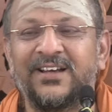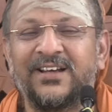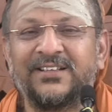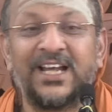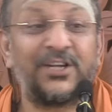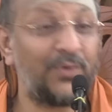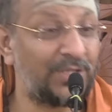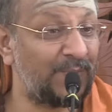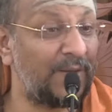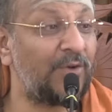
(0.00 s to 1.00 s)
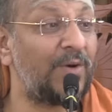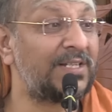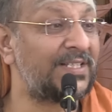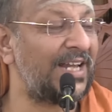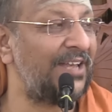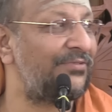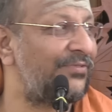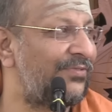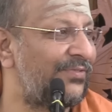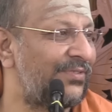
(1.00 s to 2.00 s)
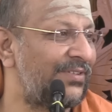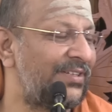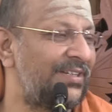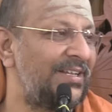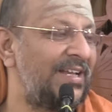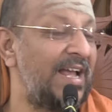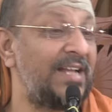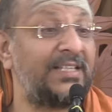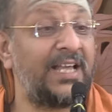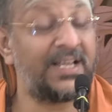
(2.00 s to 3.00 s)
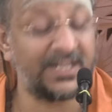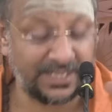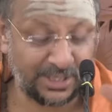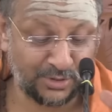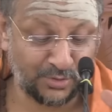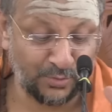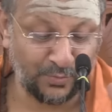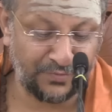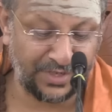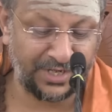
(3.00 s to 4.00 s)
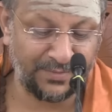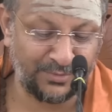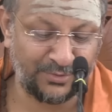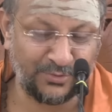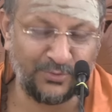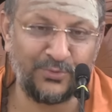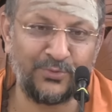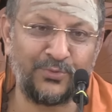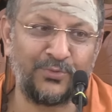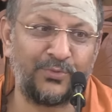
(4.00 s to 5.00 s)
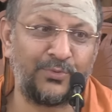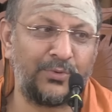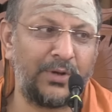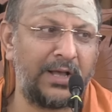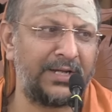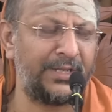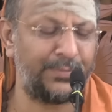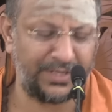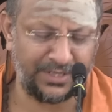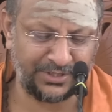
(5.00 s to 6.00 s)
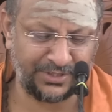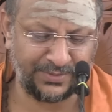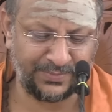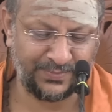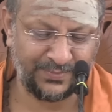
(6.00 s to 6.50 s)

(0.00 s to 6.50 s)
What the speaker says: That was Bhagavan's life. And there is true freedom, true liberation.